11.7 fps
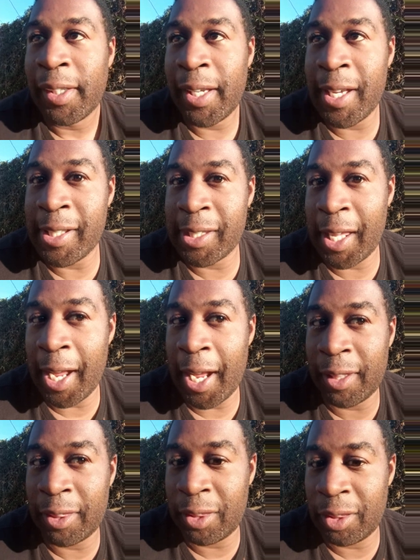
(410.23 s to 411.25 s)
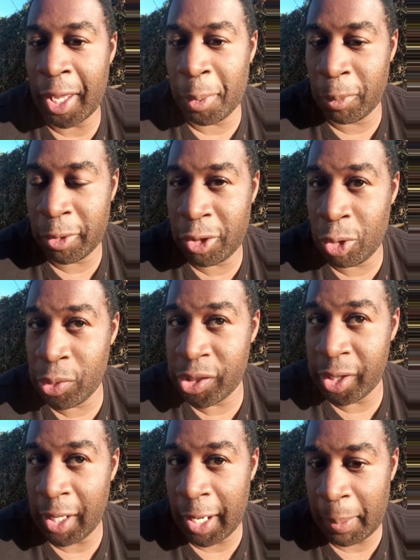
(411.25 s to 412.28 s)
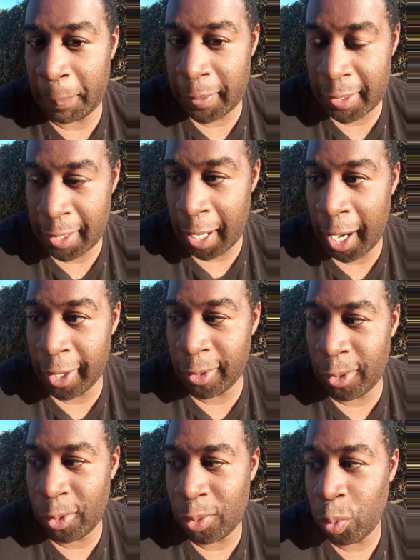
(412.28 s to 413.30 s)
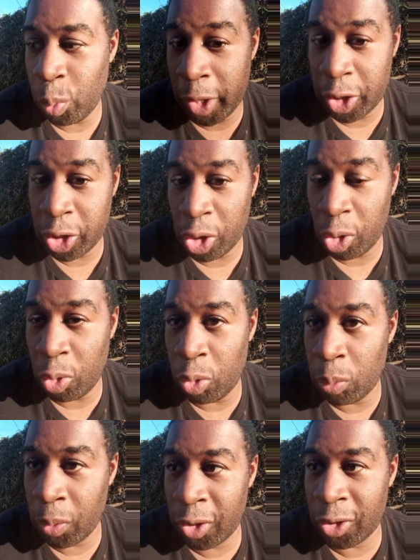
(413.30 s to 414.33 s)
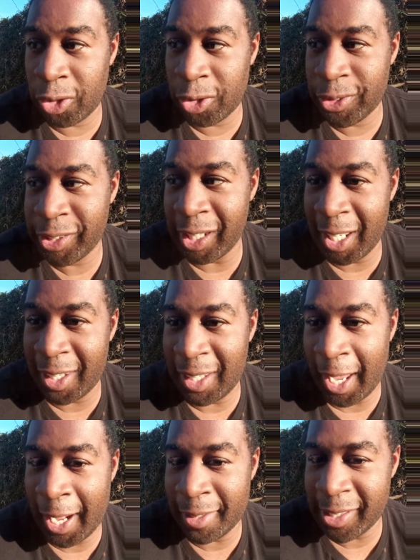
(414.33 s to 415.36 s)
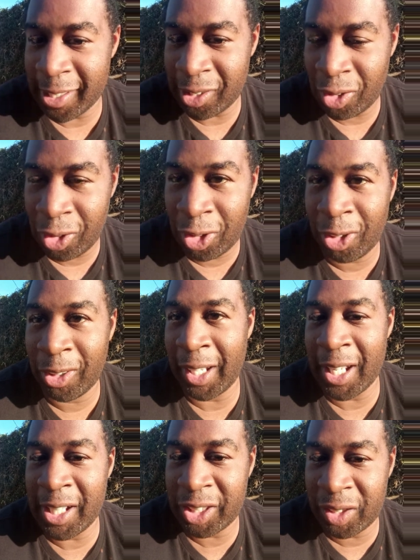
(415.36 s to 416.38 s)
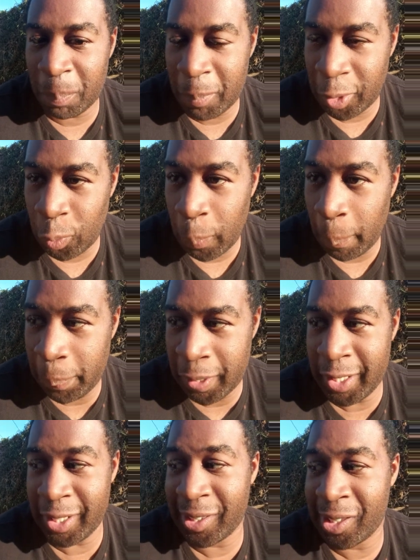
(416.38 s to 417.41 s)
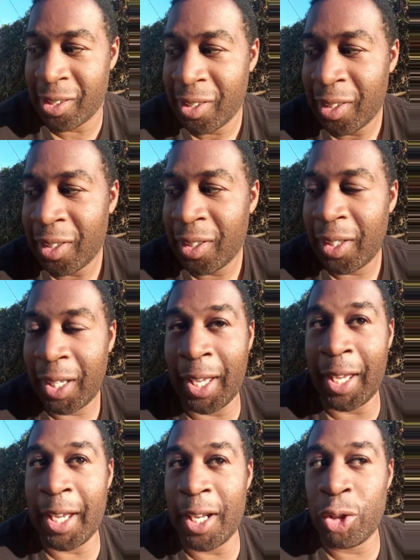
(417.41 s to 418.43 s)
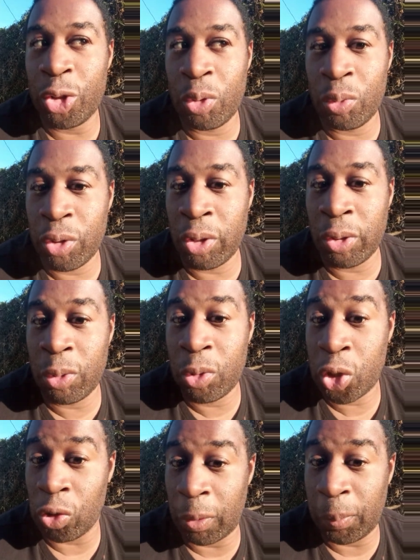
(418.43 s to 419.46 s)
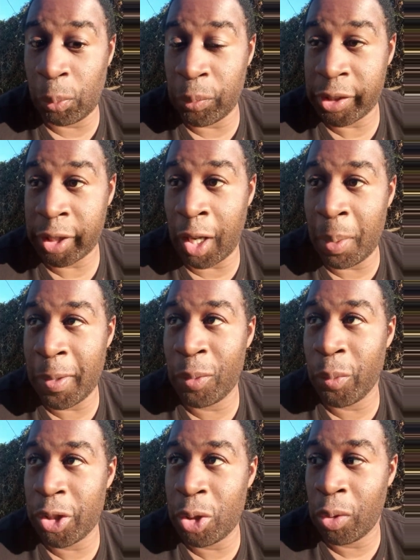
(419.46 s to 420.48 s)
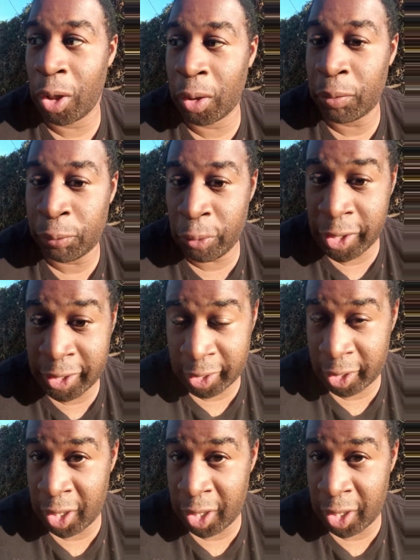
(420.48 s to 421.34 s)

is that they were using a piano with no words and had this hard instrumental beat. And you knew trouble was coming when you heard Frieza's